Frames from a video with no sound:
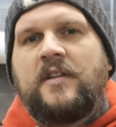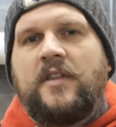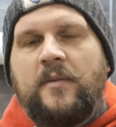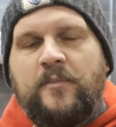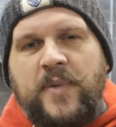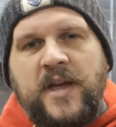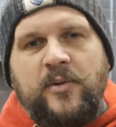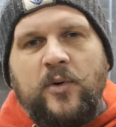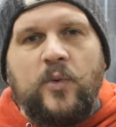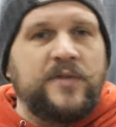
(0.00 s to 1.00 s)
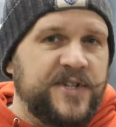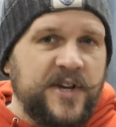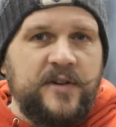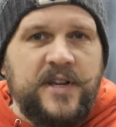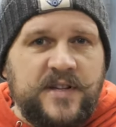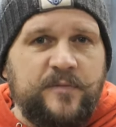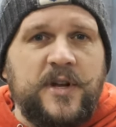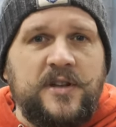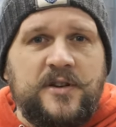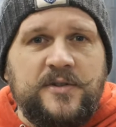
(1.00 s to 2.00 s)
that people with Sonys have
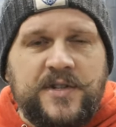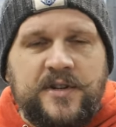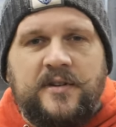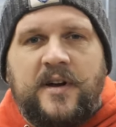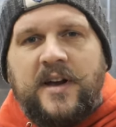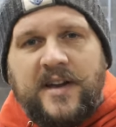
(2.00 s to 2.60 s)
been used to,